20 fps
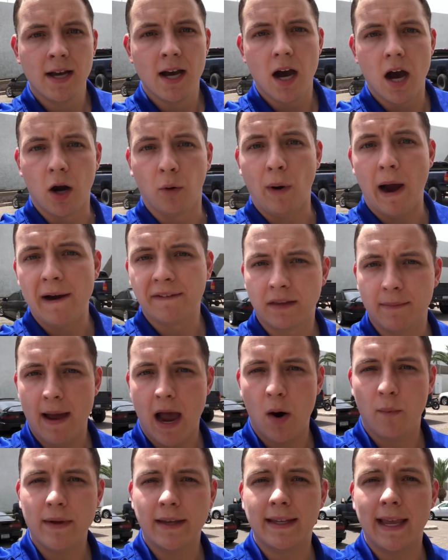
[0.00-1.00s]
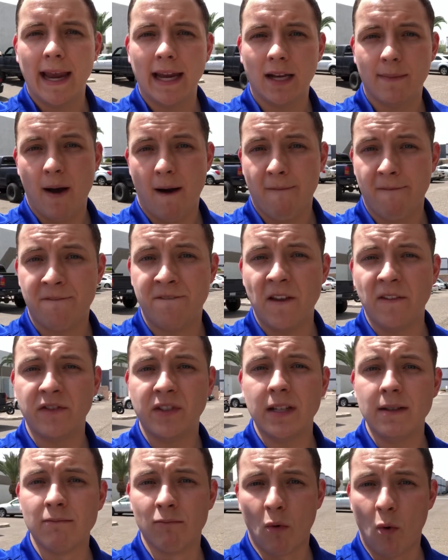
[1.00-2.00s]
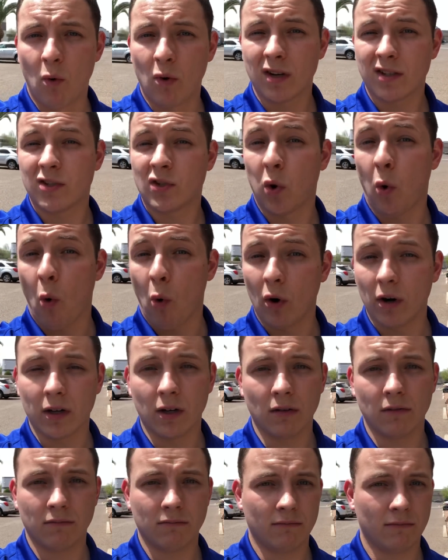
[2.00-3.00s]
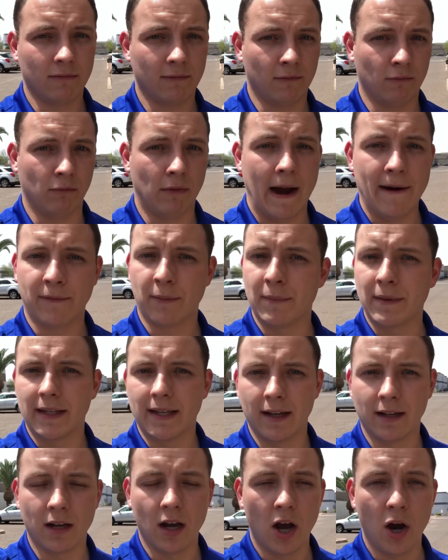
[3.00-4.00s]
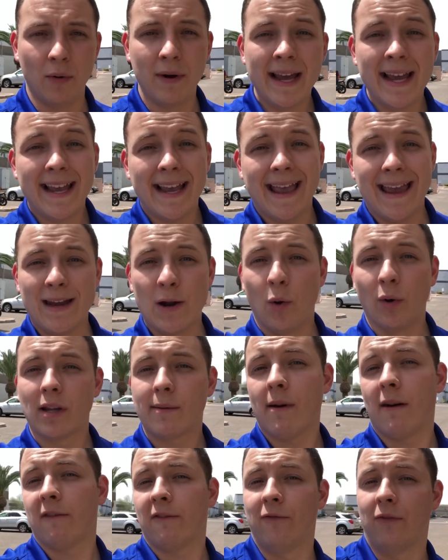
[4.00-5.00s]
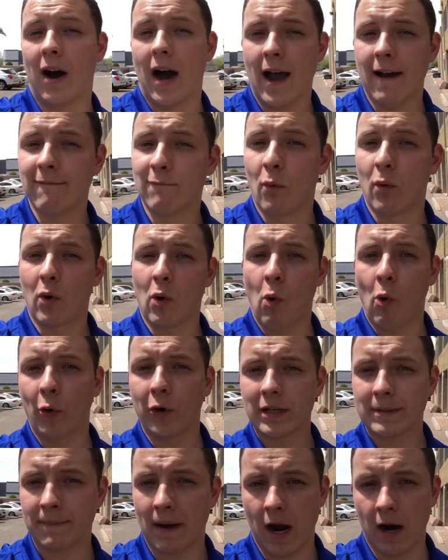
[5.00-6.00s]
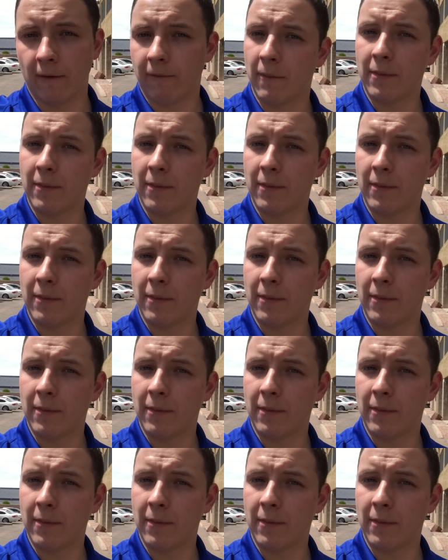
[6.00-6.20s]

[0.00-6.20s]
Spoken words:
Right off the bat, we gained about 50 more torque right from the get-go, and only about 5 more horsepower